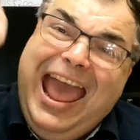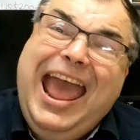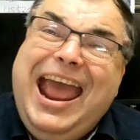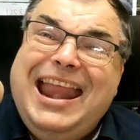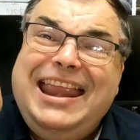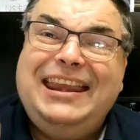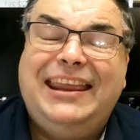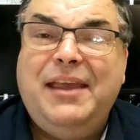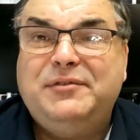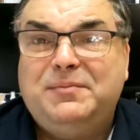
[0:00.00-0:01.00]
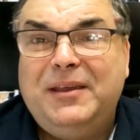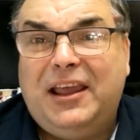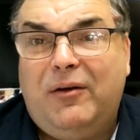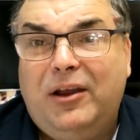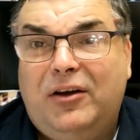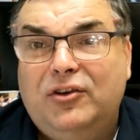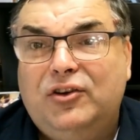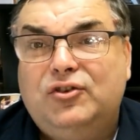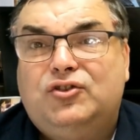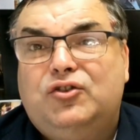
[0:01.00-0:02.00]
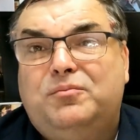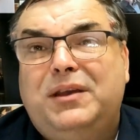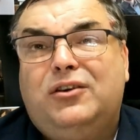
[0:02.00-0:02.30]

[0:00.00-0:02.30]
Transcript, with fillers: And it keeps me going on YouTube